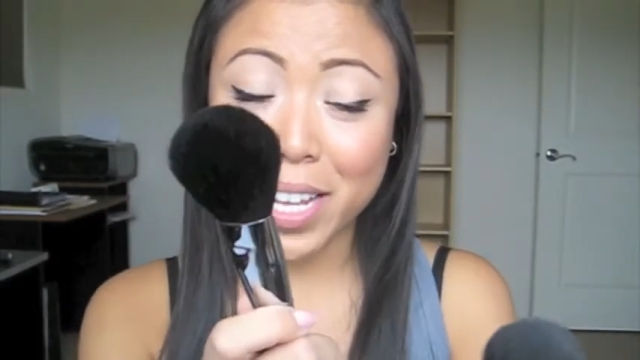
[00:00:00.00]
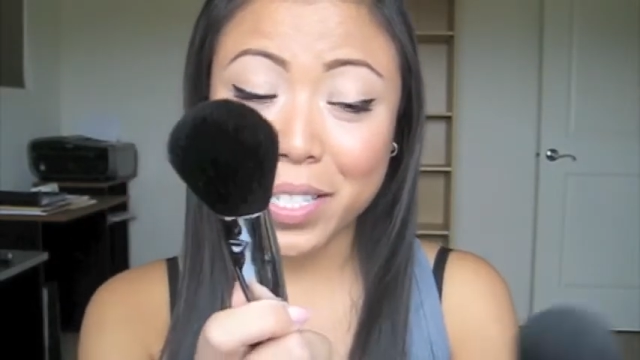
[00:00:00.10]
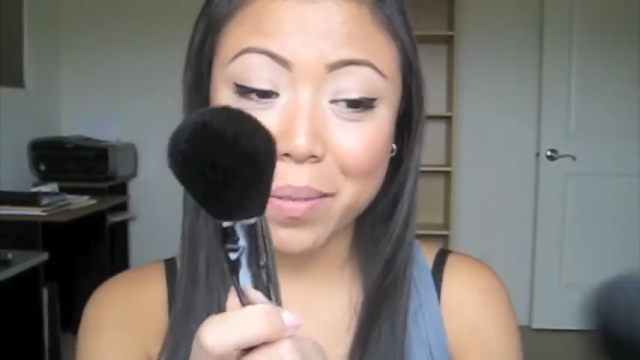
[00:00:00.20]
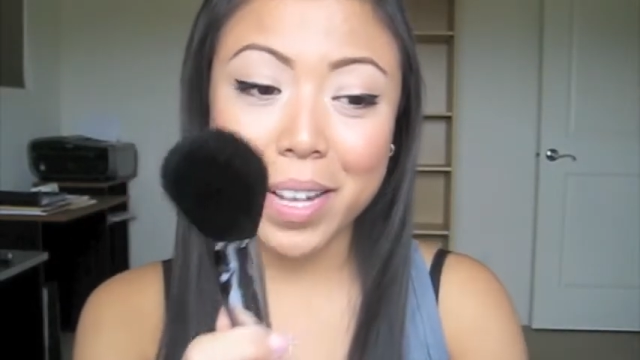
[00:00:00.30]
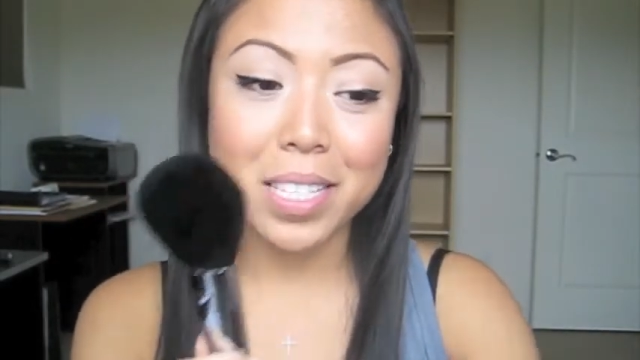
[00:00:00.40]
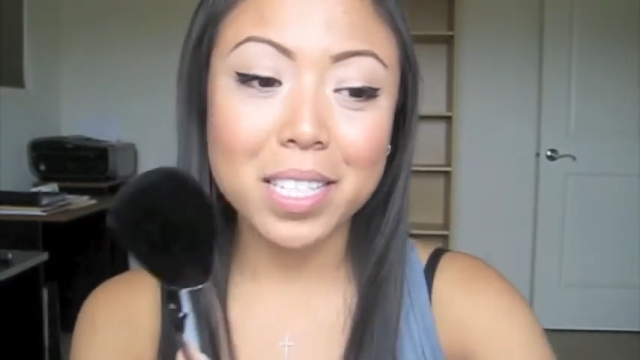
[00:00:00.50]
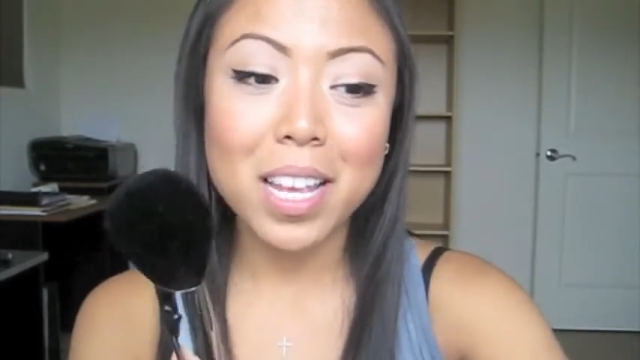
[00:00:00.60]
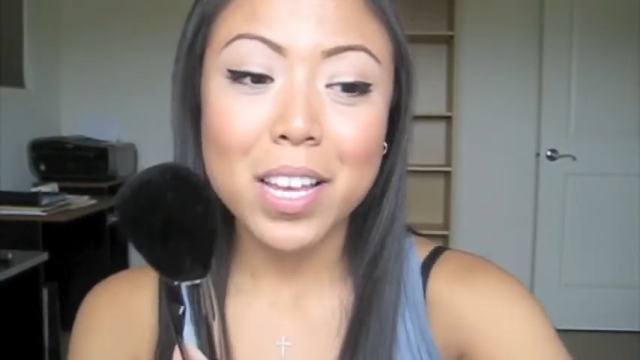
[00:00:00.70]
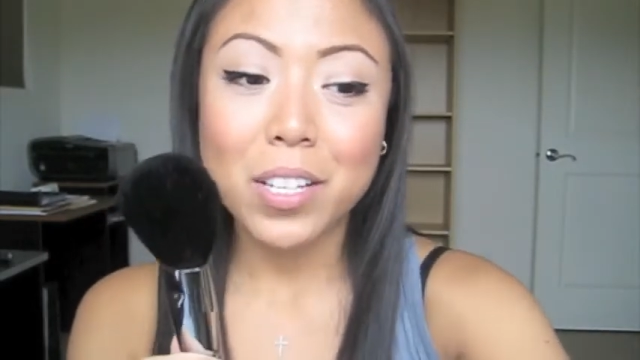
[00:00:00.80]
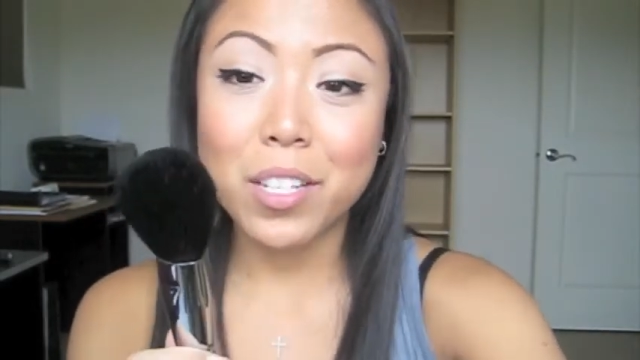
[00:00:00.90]
lace ones,
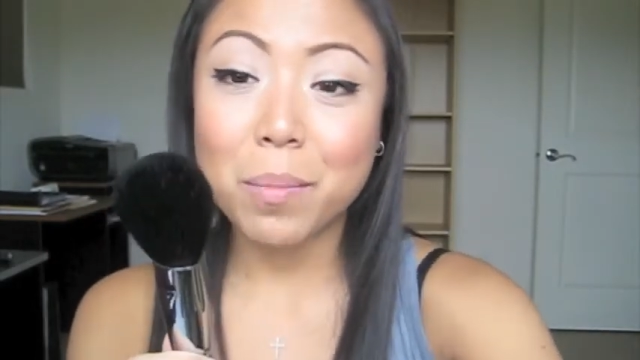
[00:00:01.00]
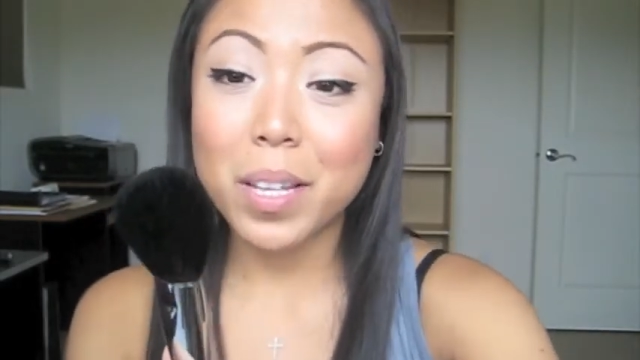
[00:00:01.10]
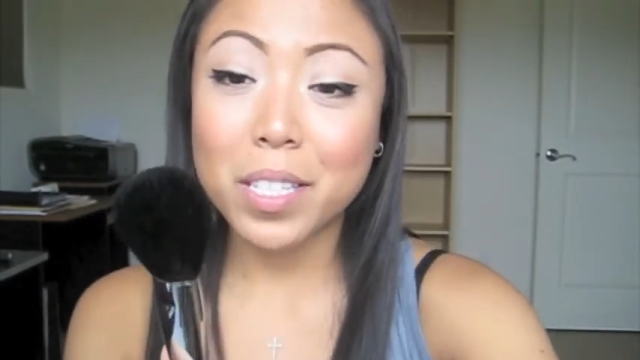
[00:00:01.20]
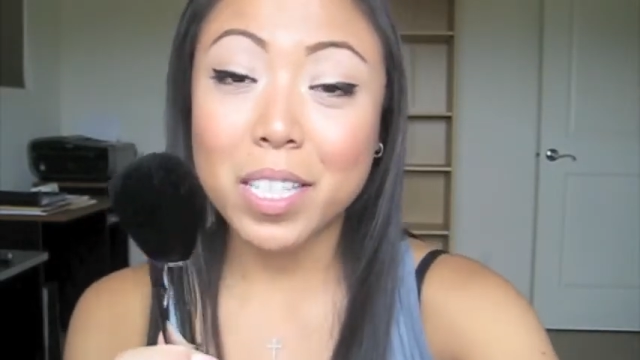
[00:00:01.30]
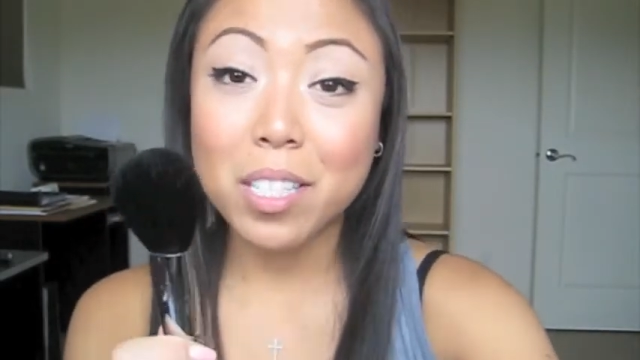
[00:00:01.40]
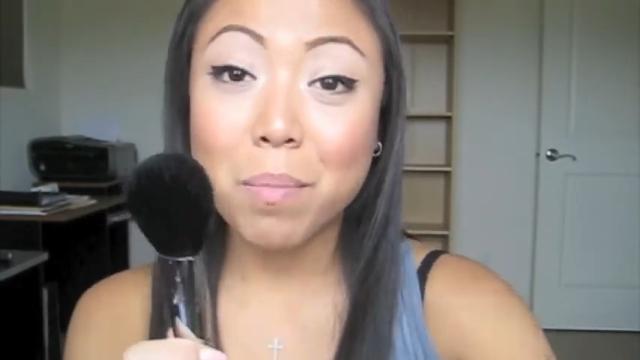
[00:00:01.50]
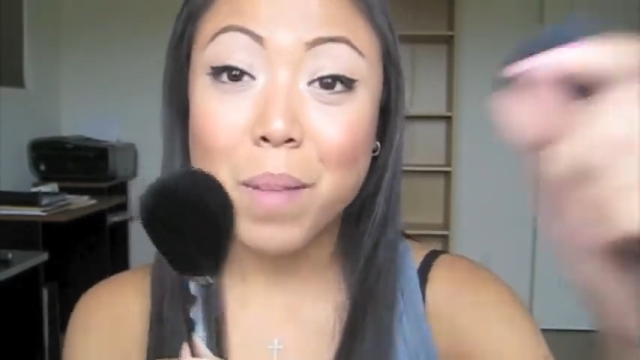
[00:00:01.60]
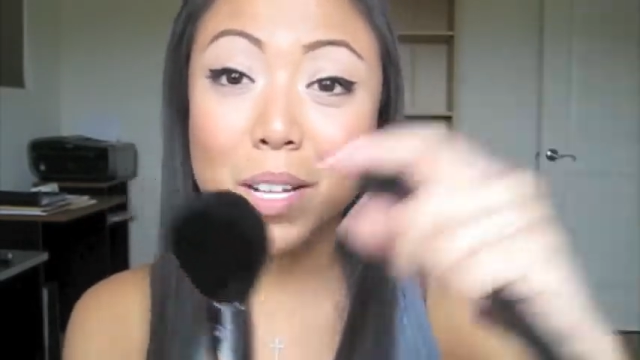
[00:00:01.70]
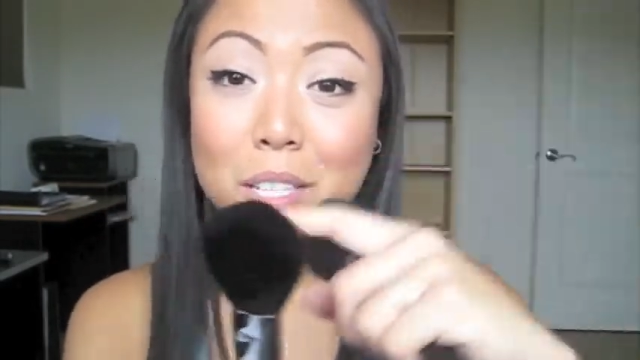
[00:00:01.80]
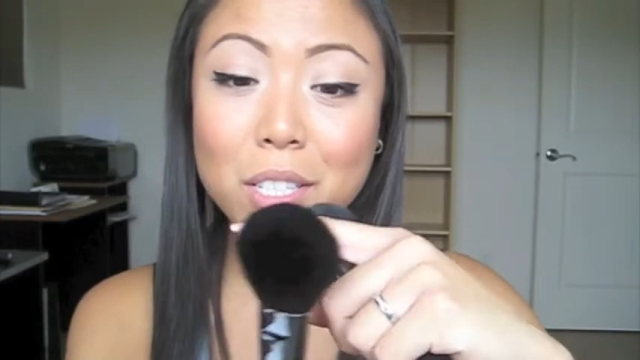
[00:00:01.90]
just because it's
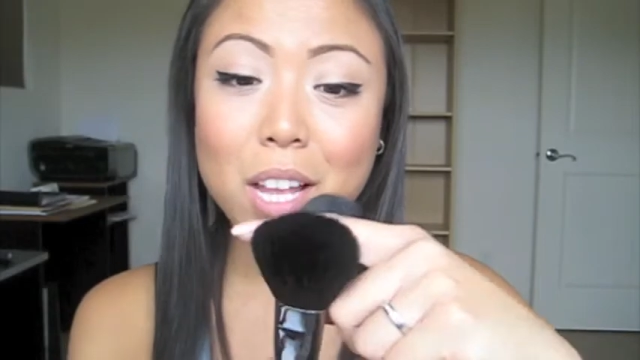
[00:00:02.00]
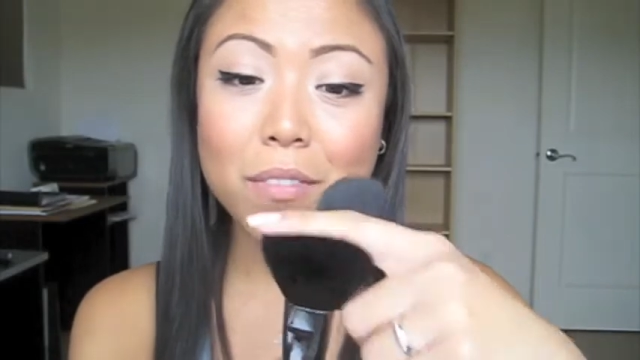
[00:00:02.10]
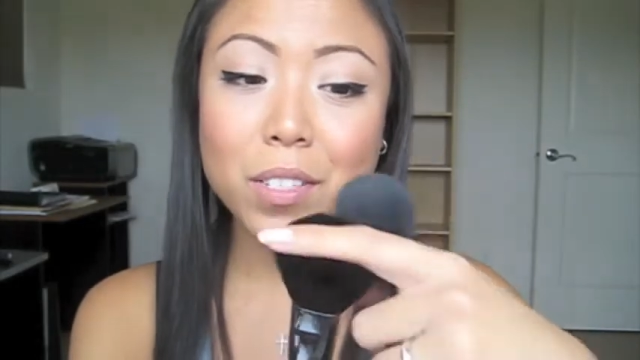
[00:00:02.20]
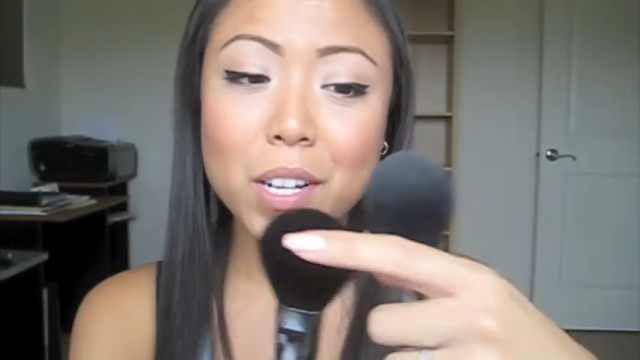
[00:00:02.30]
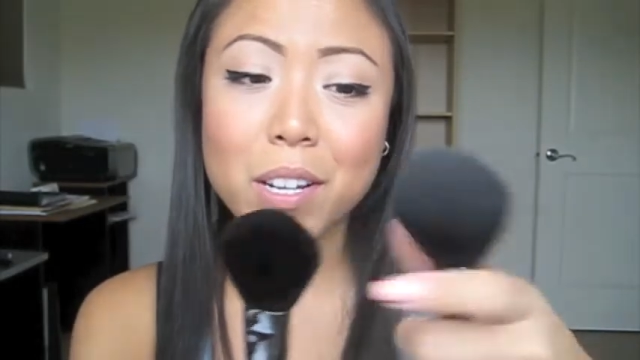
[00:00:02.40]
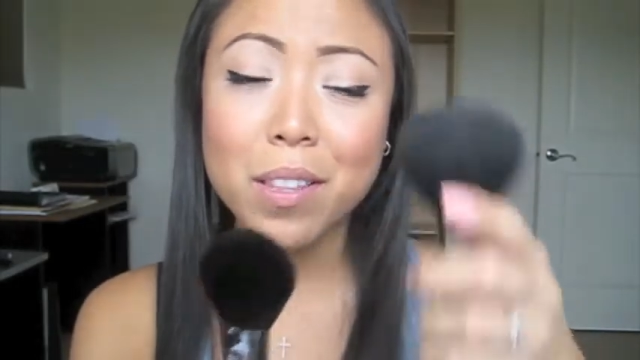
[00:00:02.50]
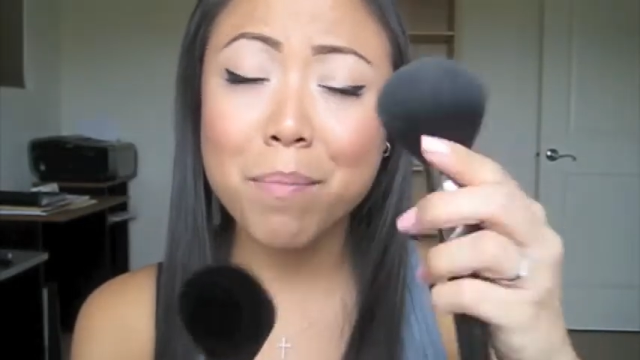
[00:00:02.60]
much softer.